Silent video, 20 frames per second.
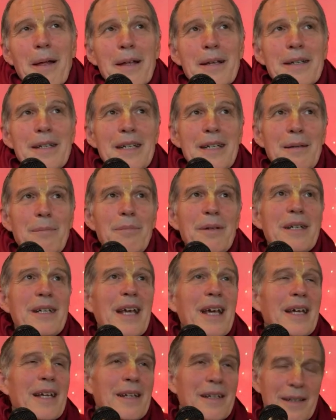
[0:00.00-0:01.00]
And he
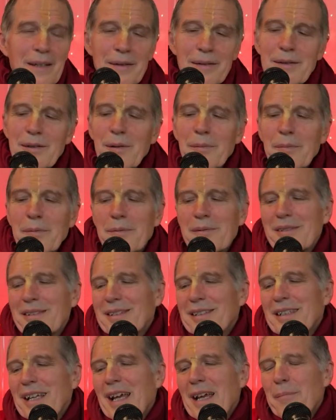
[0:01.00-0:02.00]
began to
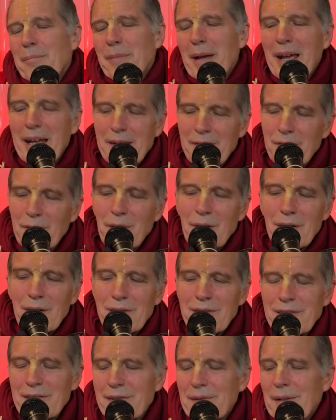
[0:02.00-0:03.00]
say bad
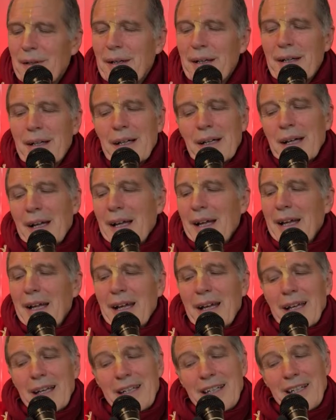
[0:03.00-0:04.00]
words.
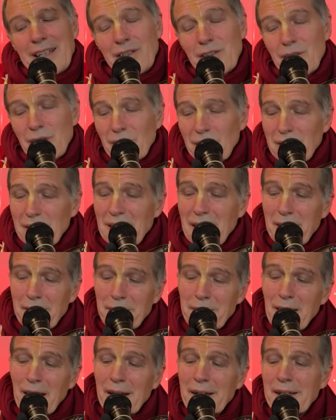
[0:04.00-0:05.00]
He shouldn't
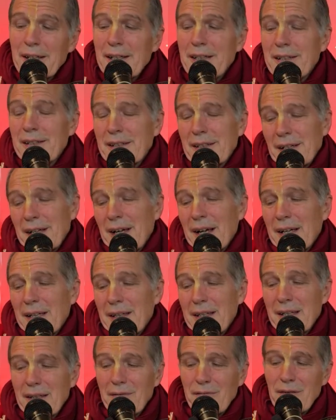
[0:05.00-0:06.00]
have done it. I
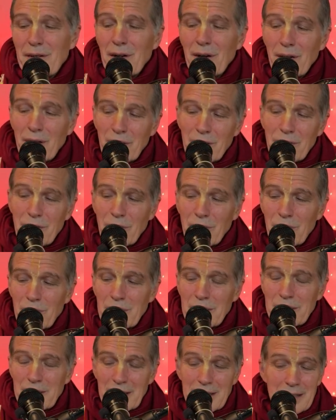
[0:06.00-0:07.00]
think we all
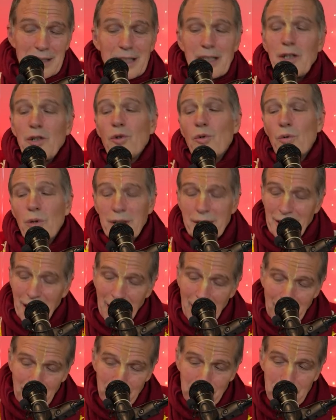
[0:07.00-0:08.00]
know it, and he knew it
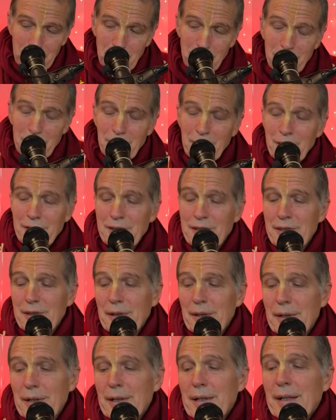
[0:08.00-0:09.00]
afterwards.
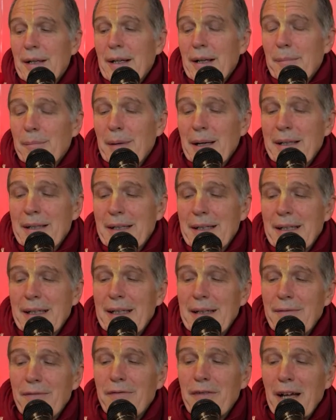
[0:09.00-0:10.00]
But
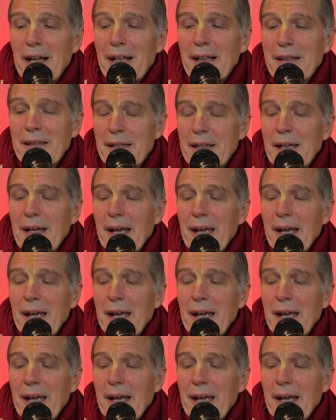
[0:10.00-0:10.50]
he felt